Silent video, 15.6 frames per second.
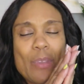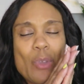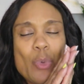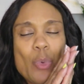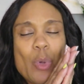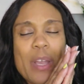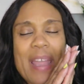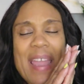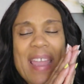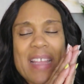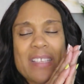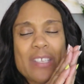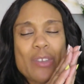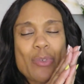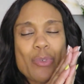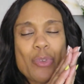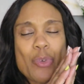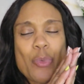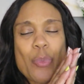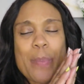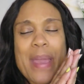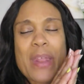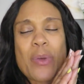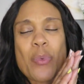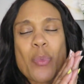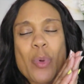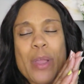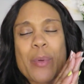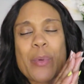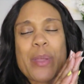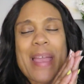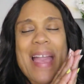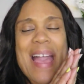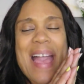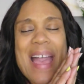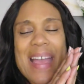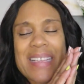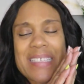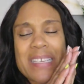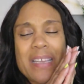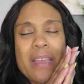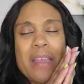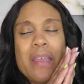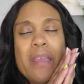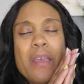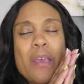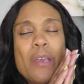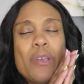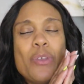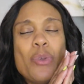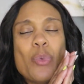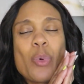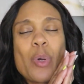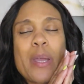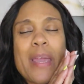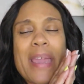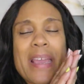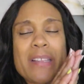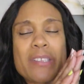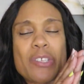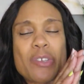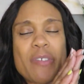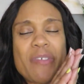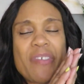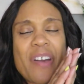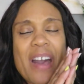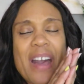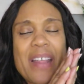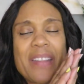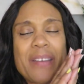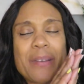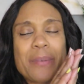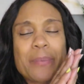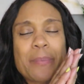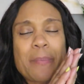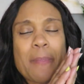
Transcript: You will answer no matter where we're at. You will answer, Father.